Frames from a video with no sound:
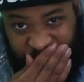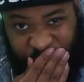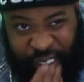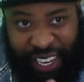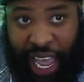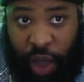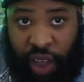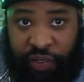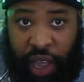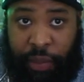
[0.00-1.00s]
So now
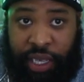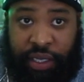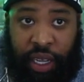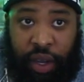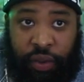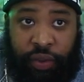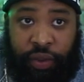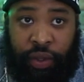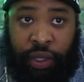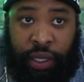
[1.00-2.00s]
I find myself
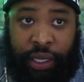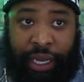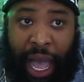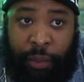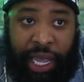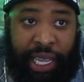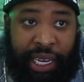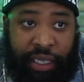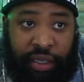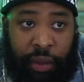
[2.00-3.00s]
not
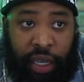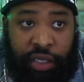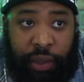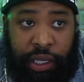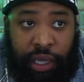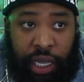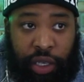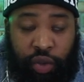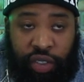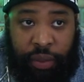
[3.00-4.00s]
making as much money as
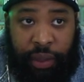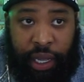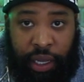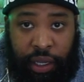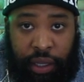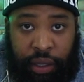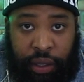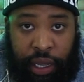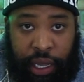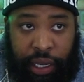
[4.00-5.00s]
I used to make
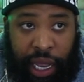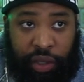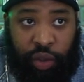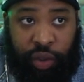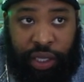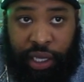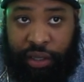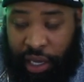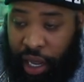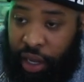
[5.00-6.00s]
and not doing the
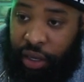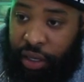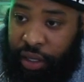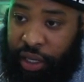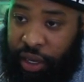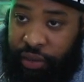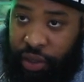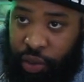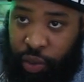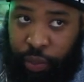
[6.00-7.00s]
things that I
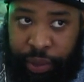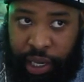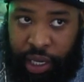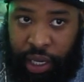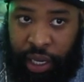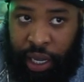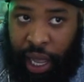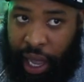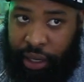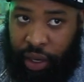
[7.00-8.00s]
love to do, but
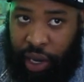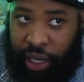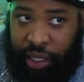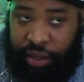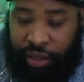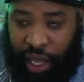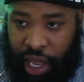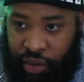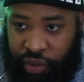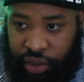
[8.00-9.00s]
I know that there's an
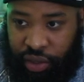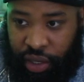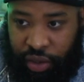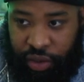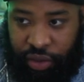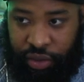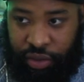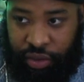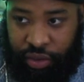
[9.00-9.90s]
end result